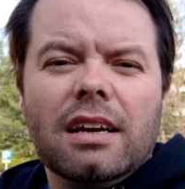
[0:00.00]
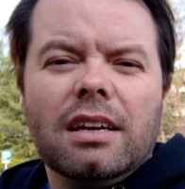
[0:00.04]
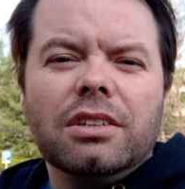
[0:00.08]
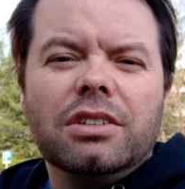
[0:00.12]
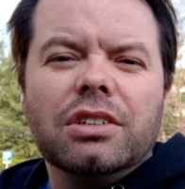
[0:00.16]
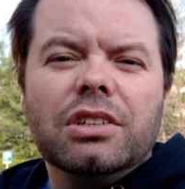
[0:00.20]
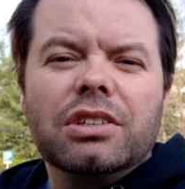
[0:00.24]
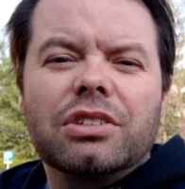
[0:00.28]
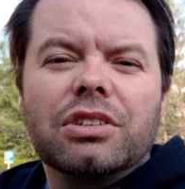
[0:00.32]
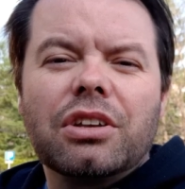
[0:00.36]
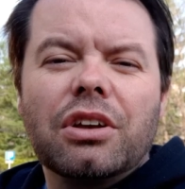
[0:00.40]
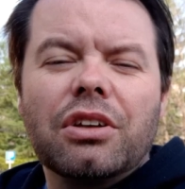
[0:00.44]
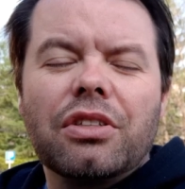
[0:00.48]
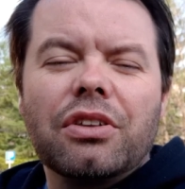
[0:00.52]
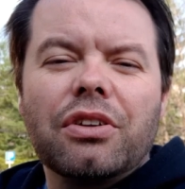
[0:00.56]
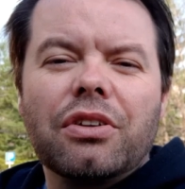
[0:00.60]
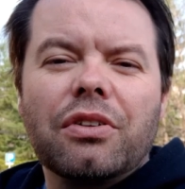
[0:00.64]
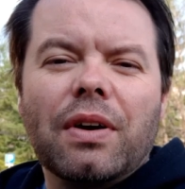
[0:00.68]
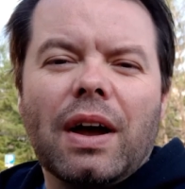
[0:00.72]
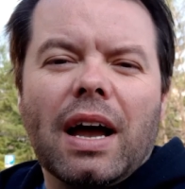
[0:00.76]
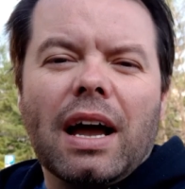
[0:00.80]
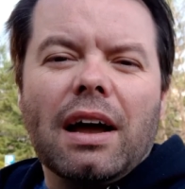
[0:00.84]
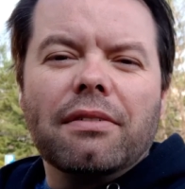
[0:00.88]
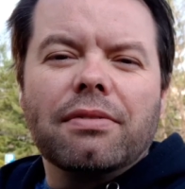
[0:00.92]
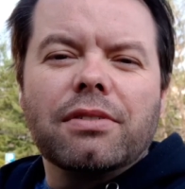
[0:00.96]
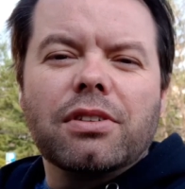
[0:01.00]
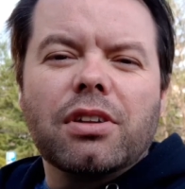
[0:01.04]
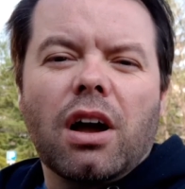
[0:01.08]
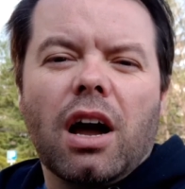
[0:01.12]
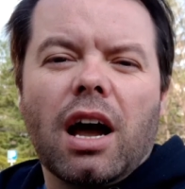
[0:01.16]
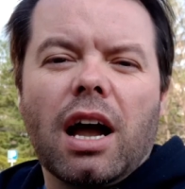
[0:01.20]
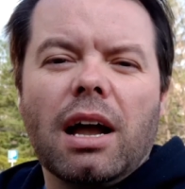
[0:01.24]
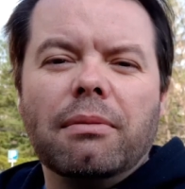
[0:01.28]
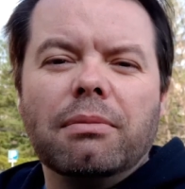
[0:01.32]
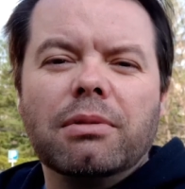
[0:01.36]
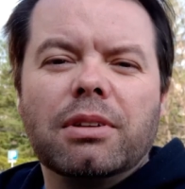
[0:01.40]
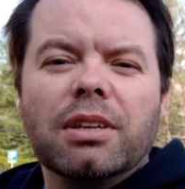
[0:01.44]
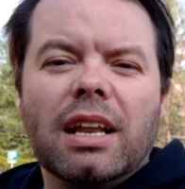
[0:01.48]
just so that you have
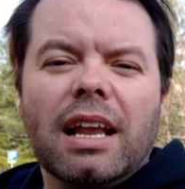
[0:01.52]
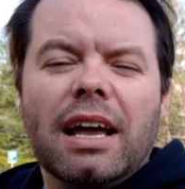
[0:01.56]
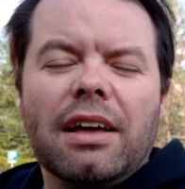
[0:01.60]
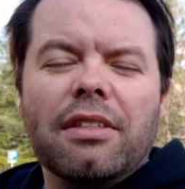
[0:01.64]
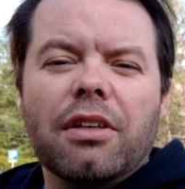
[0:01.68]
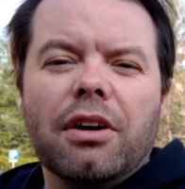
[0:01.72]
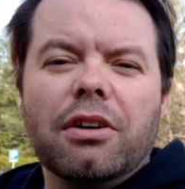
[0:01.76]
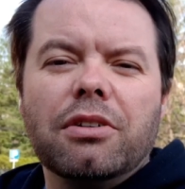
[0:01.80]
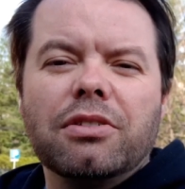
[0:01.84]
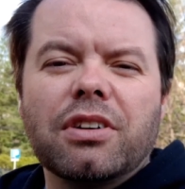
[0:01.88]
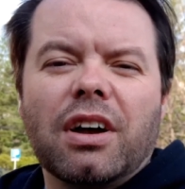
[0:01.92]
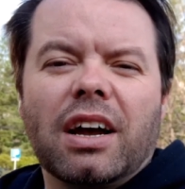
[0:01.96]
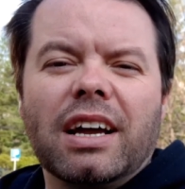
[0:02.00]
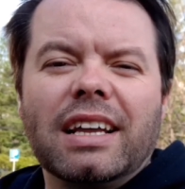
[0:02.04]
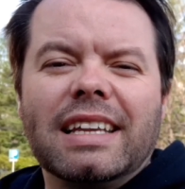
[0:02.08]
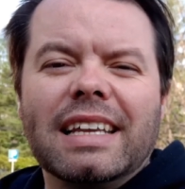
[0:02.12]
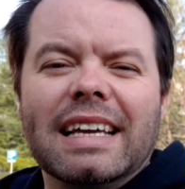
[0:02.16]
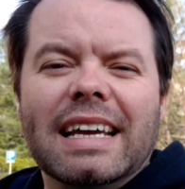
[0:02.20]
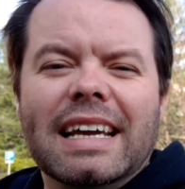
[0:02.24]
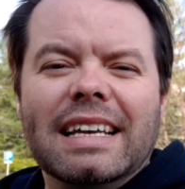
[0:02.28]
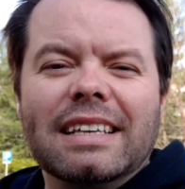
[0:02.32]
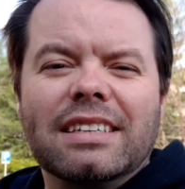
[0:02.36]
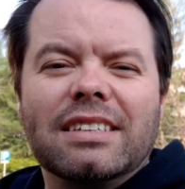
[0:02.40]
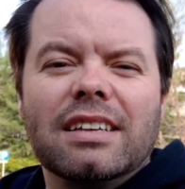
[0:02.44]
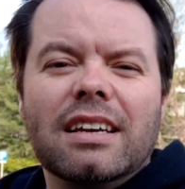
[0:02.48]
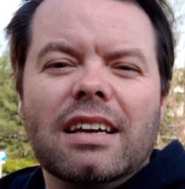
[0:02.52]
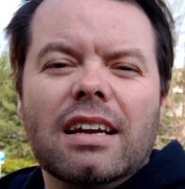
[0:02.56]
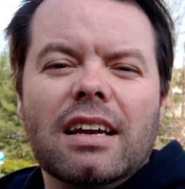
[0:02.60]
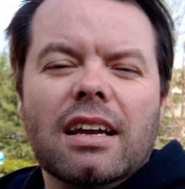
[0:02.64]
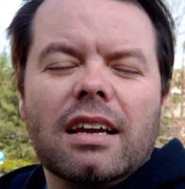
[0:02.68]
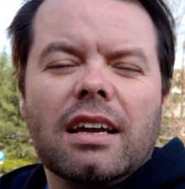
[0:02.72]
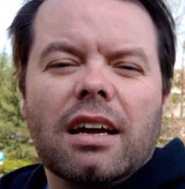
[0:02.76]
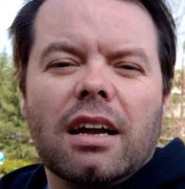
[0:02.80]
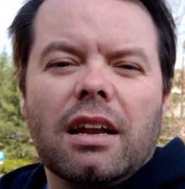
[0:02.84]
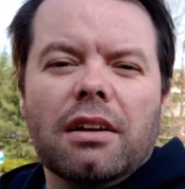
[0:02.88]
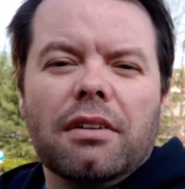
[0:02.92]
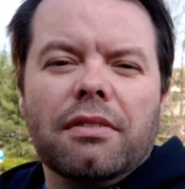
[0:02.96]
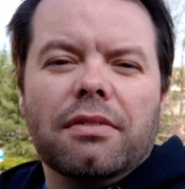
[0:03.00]
time to let those ideas
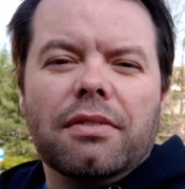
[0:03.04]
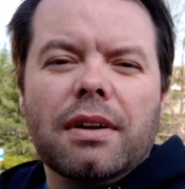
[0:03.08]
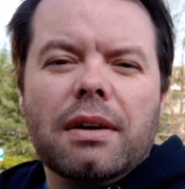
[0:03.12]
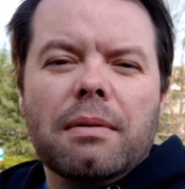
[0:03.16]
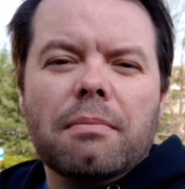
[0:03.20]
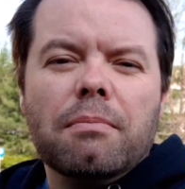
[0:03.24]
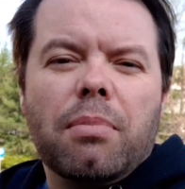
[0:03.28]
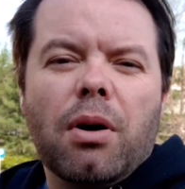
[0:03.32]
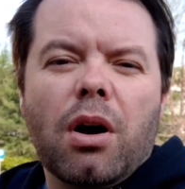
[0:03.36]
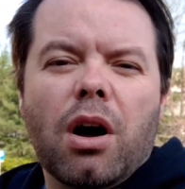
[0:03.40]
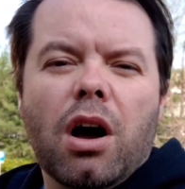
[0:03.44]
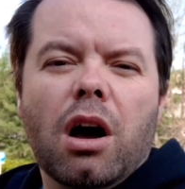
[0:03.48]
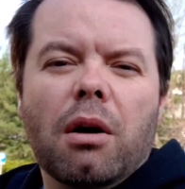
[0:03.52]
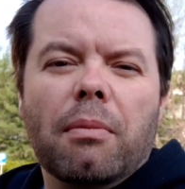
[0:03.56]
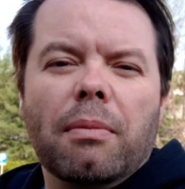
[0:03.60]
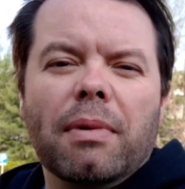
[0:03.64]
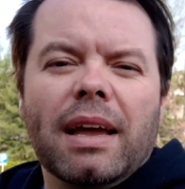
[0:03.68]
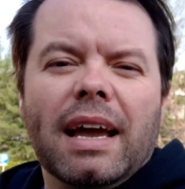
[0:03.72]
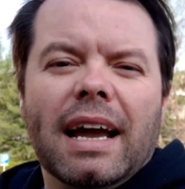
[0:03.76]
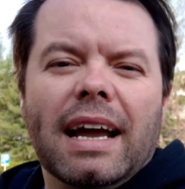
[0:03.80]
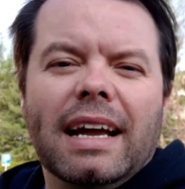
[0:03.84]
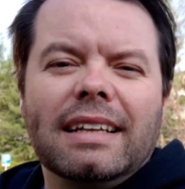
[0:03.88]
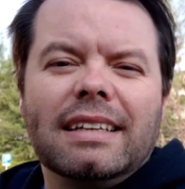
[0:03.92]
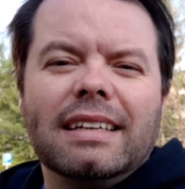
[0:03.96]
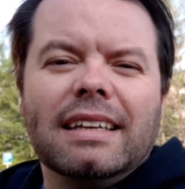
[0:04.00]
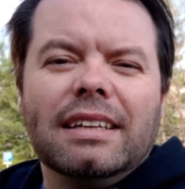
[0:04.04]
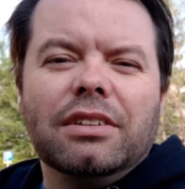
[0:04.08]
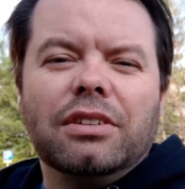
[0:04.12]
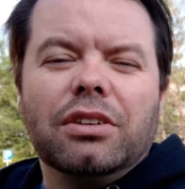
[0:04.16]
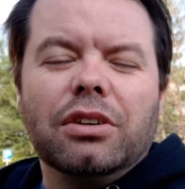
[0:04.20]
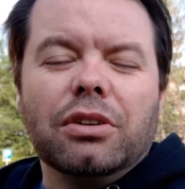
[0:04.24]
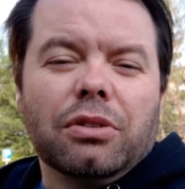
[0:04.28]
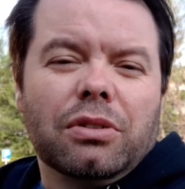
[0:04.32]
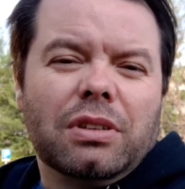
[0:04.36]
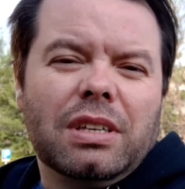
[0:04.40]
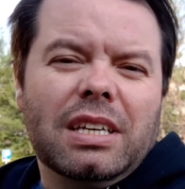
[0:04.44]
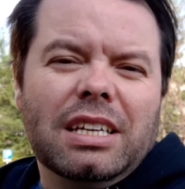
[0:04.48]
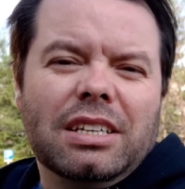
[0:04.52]
kind of permeate into
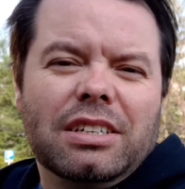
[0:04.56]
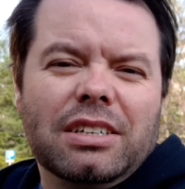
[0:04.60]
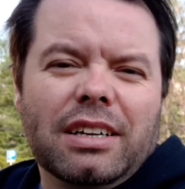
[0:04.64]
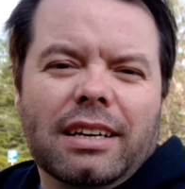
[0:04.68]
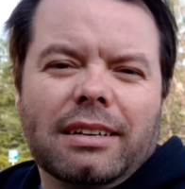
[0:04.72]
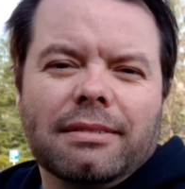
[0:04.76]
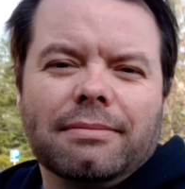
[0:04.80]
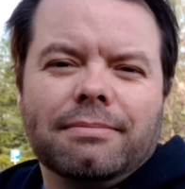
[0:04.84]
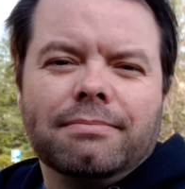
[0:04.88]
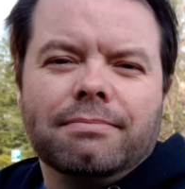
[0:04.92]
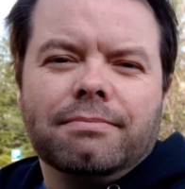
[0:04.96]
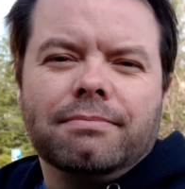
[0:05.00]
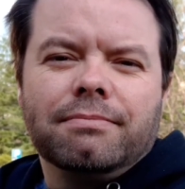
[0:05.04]
your teaching.